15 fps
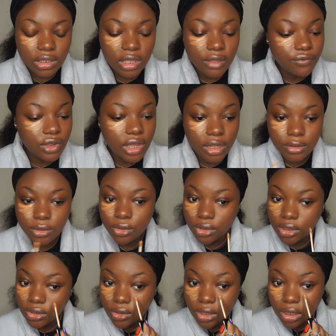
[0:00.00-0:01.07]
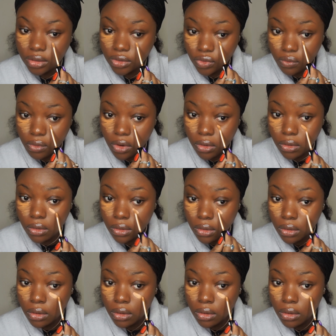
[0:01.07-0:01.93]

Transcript: If you can do this, you can do more.